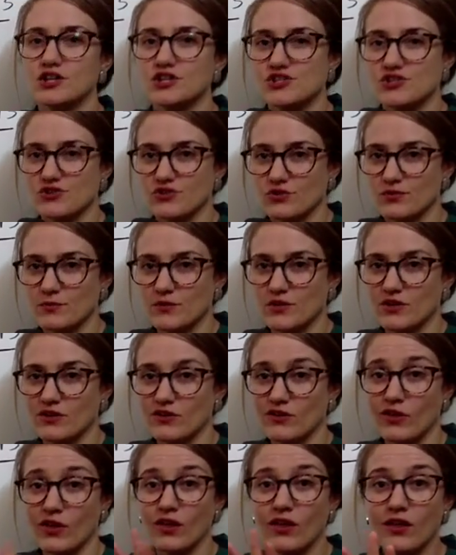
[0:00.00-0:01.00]

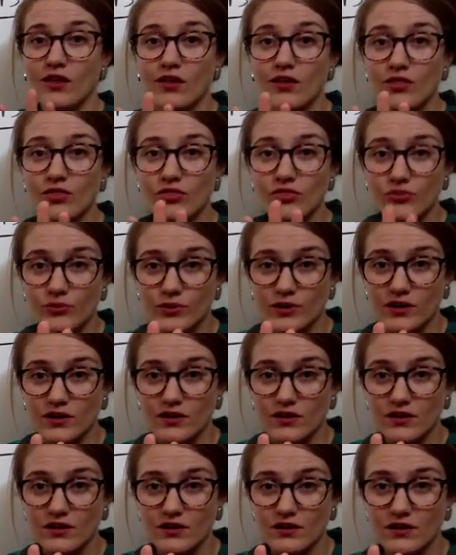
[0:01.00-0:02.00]
Terminal 3?
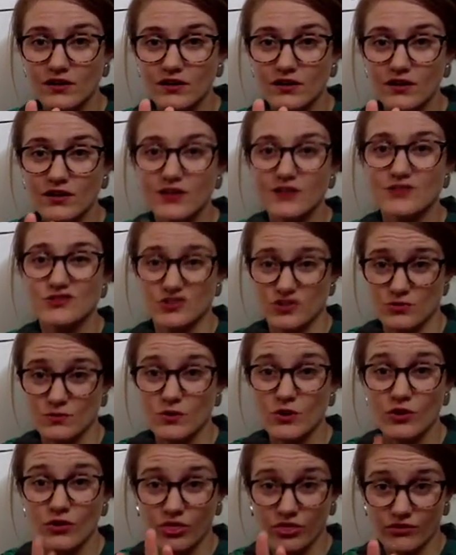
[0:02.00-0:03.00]

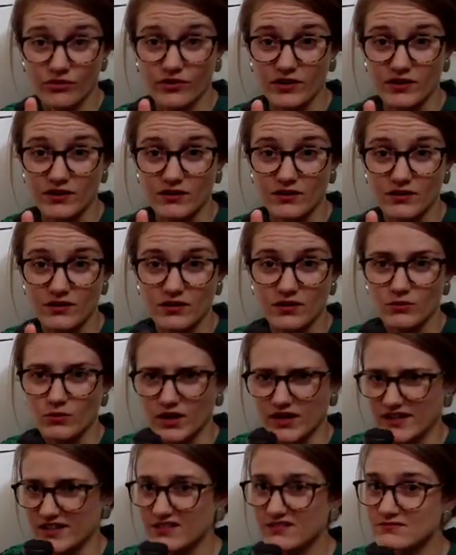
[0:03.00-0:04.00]
Terminal 3.
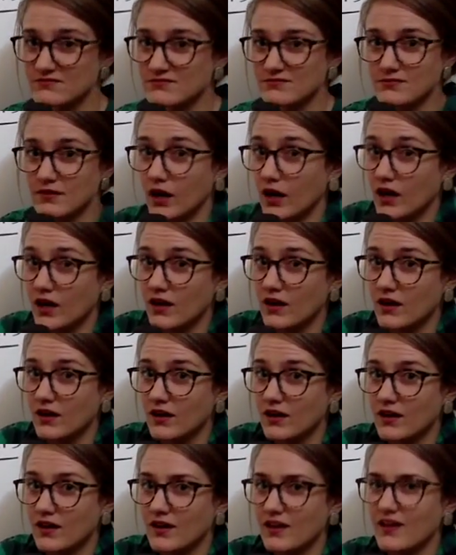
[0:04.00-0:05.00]
Where? Huh?
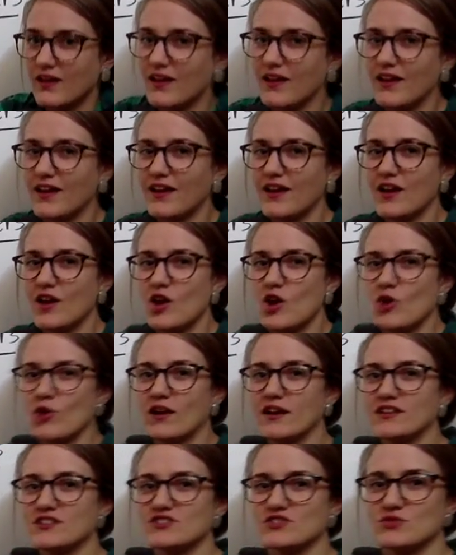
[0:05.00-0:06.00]

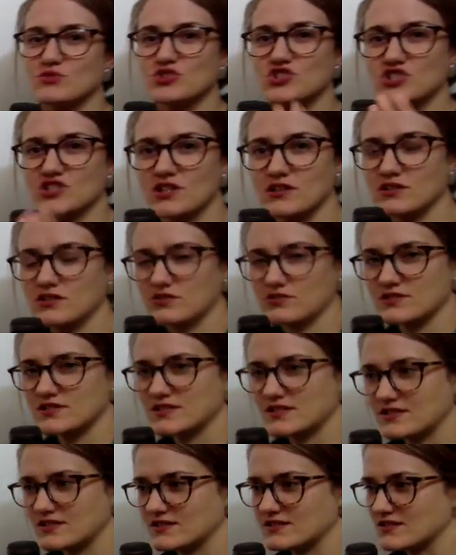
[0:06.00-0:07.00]
Right? So chunk your
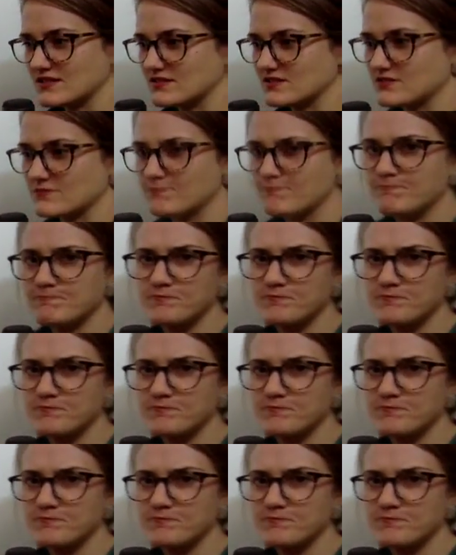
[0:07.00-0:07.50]
sentences.